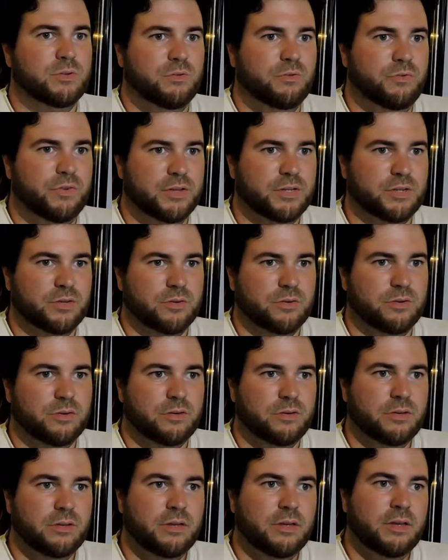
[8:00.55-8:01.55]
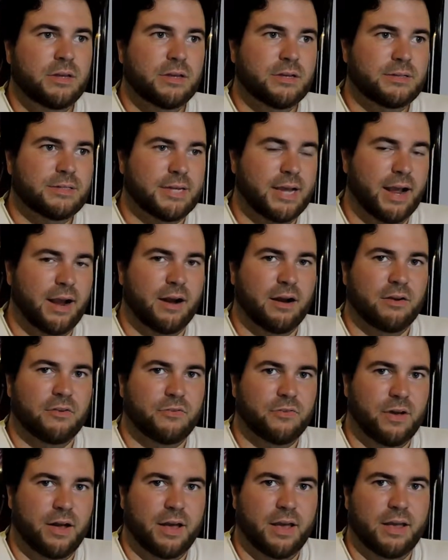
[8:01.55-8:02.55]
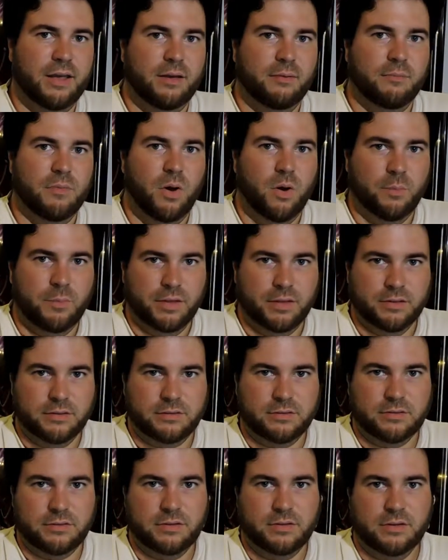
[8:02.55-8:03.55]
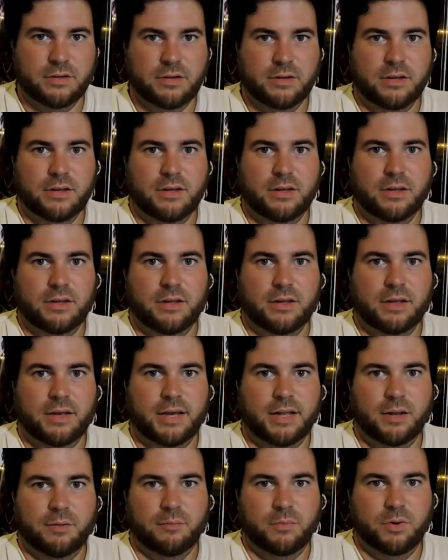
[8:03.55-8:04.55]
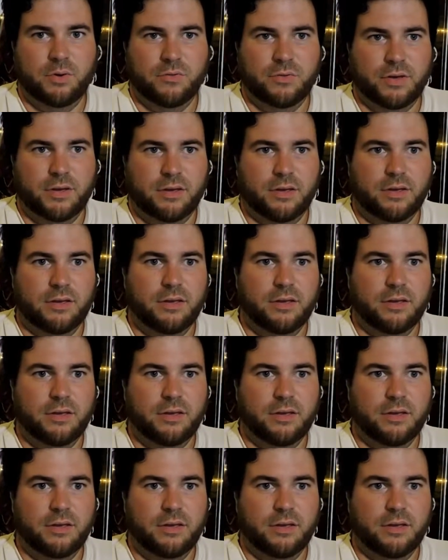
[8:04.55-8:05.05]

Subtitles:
visceral, terrifying moments in a movie.